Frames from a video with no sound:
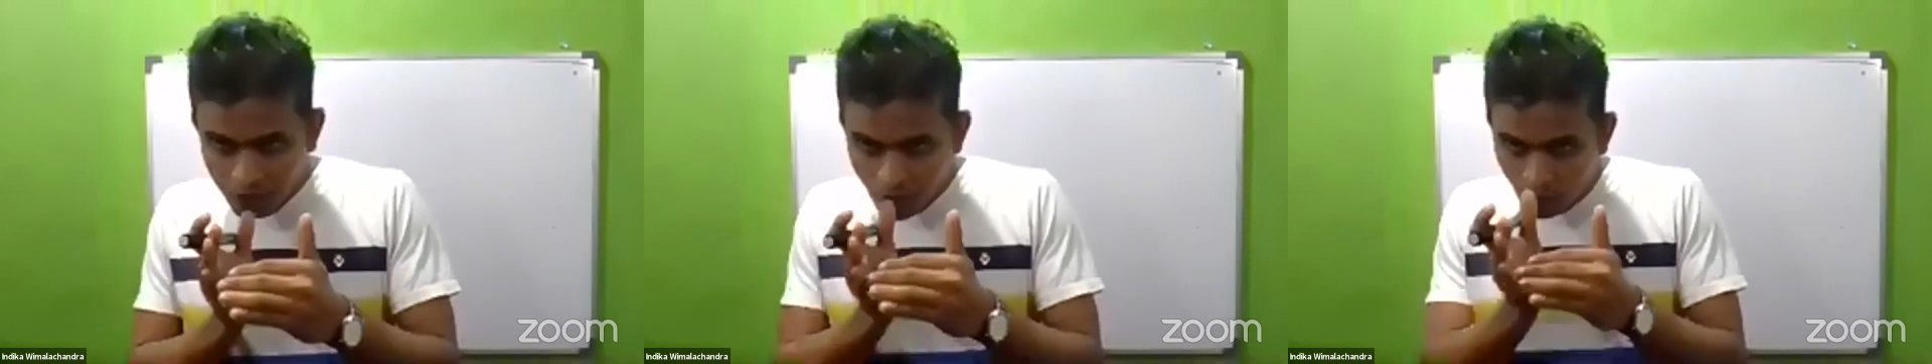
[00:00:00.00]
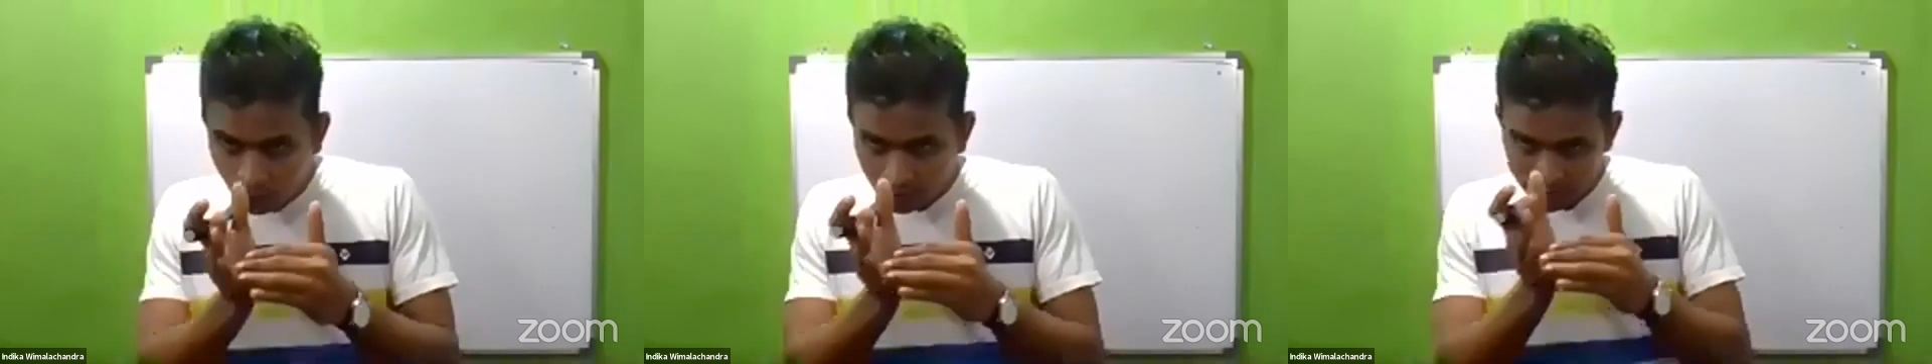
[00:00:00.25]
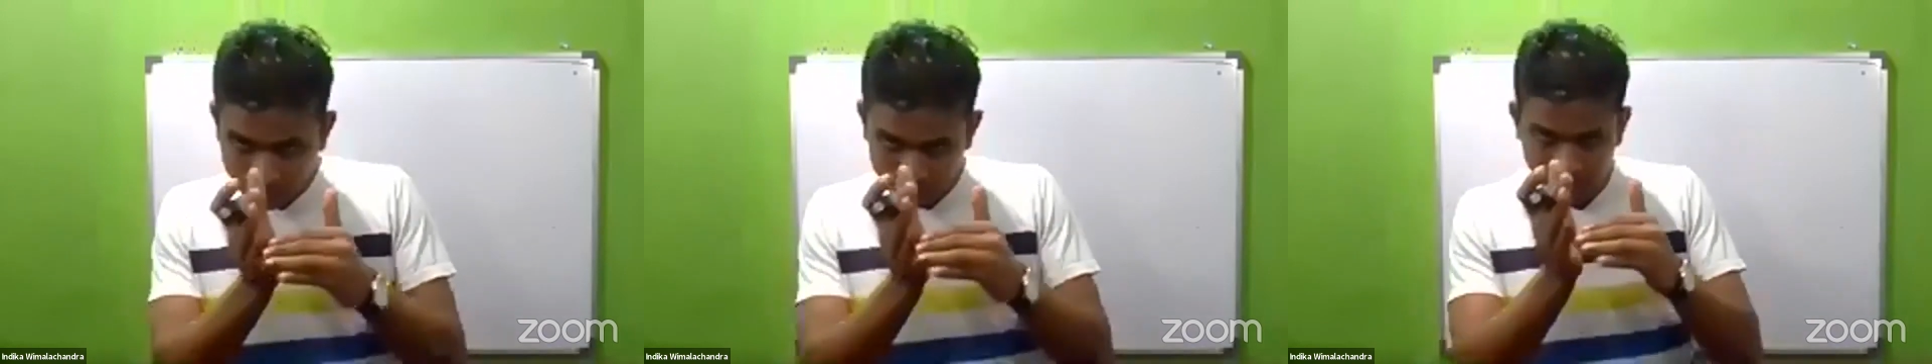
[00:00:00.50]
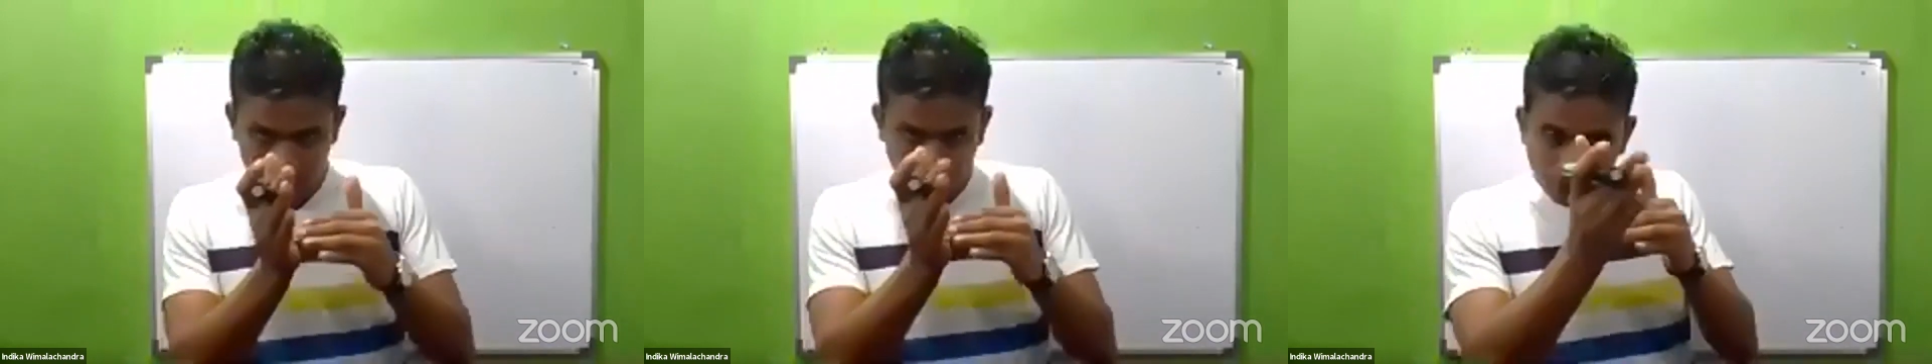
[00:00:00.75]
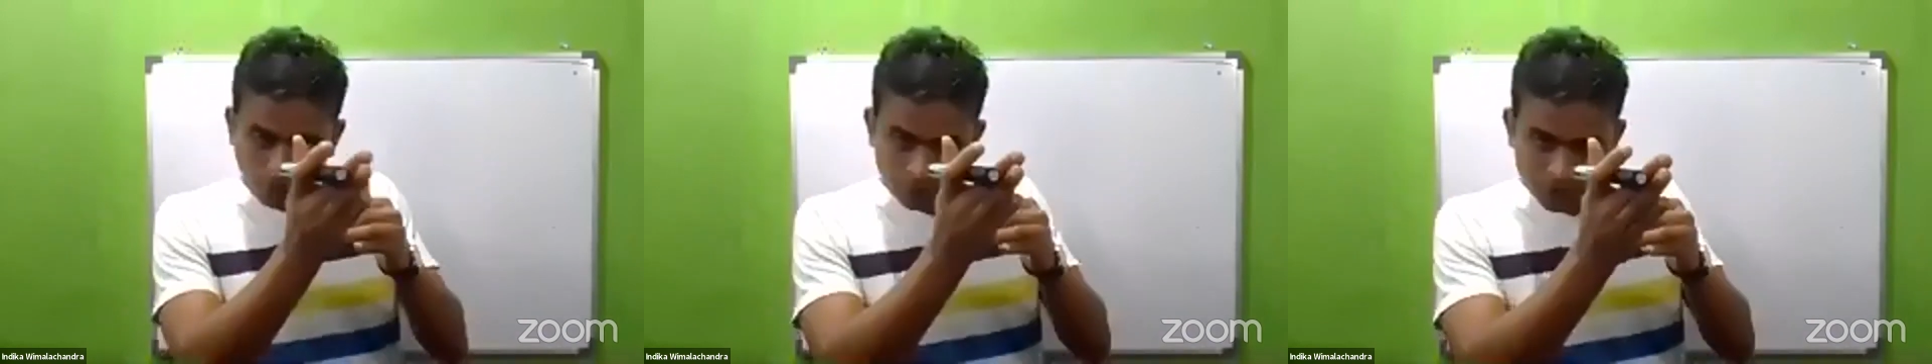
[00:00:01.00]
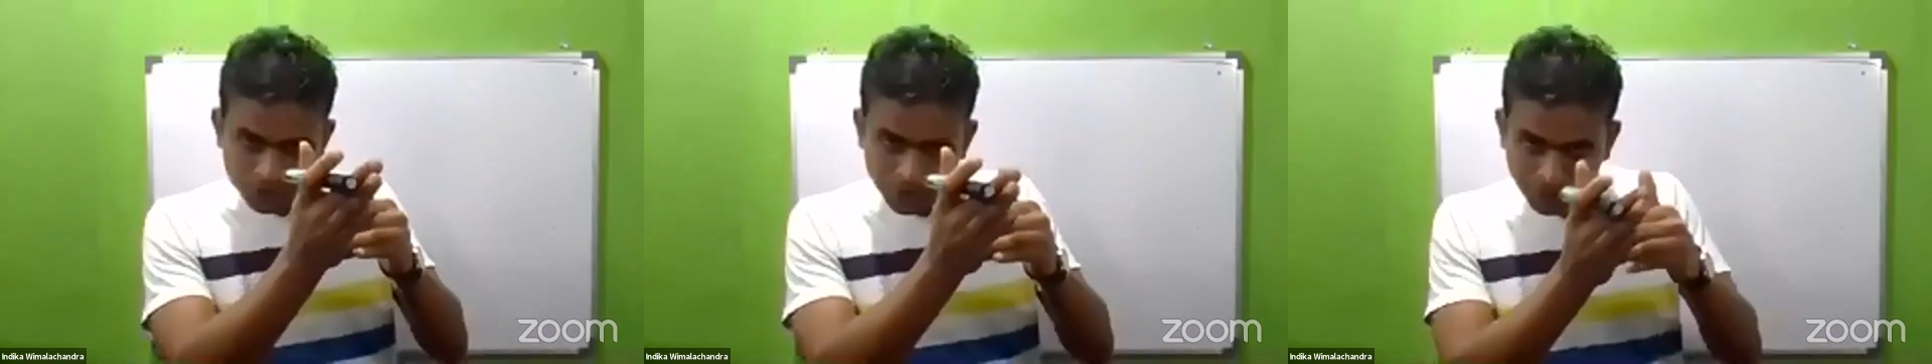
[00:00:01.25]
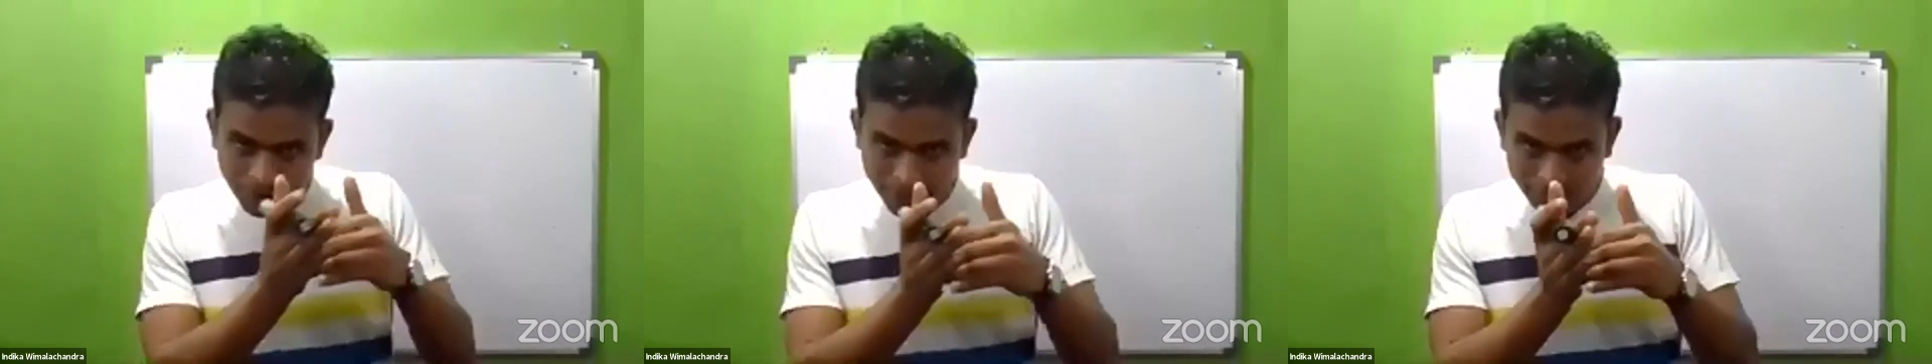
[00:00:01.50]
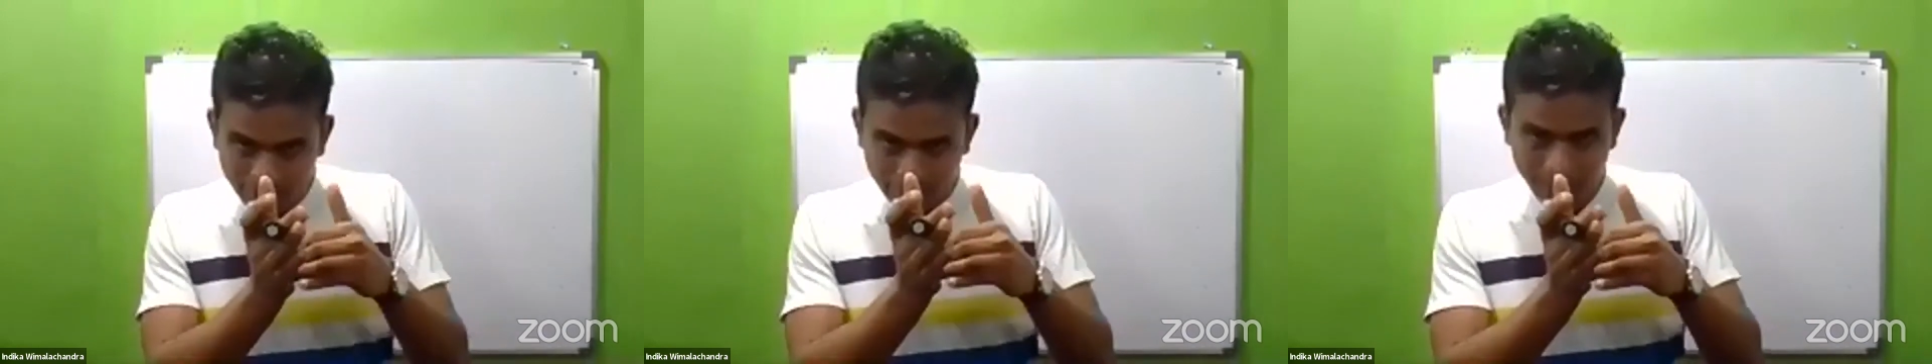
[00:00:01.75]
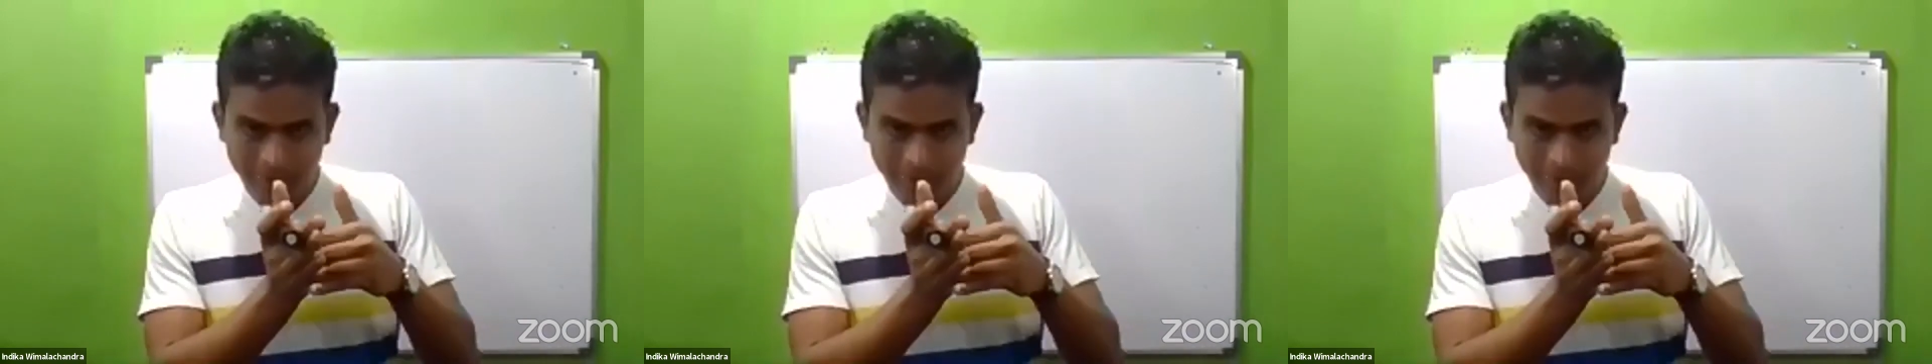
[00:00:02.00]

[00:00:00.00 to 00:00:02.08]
force Newton